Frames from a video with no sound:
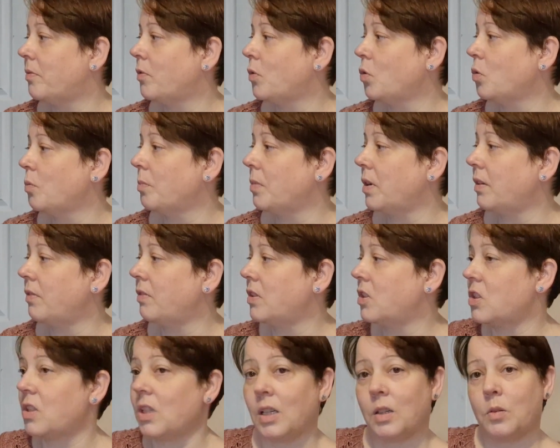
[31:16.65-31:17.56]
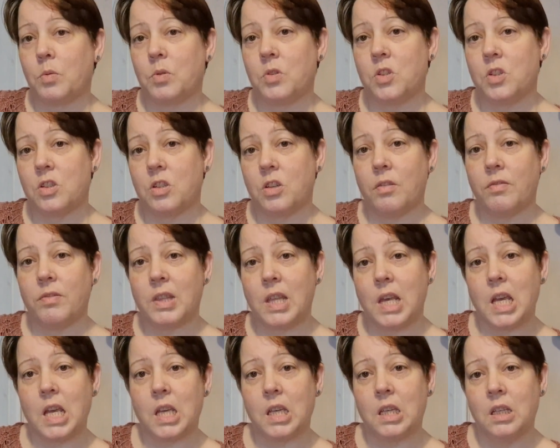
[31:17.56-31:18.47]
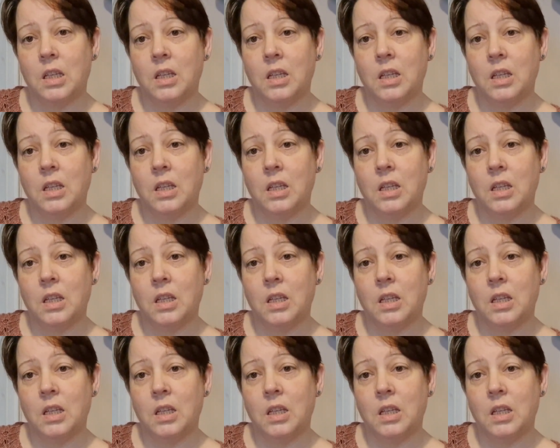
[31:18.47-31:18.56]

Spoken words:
for my fish tank, which is over there.